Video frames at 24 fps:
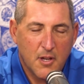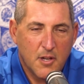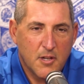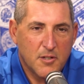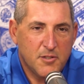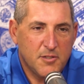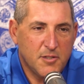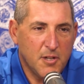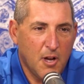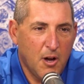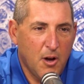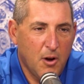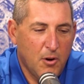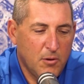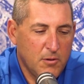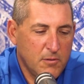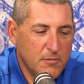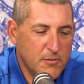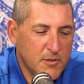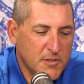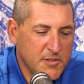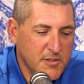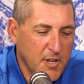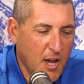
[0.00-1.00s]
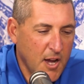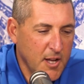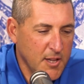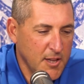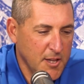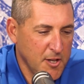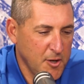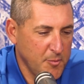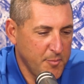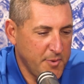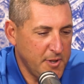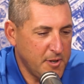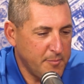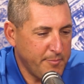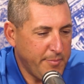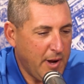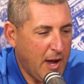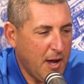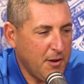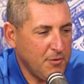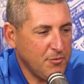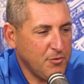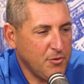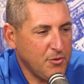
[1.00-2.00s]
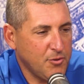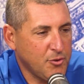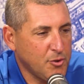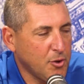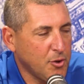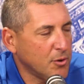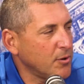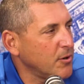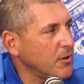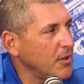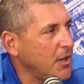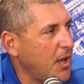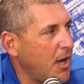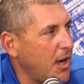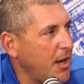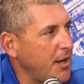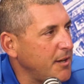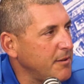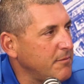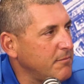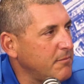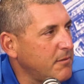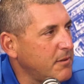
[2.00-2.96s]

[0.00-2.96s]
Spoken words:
So let's talk a little bit about DuraLine.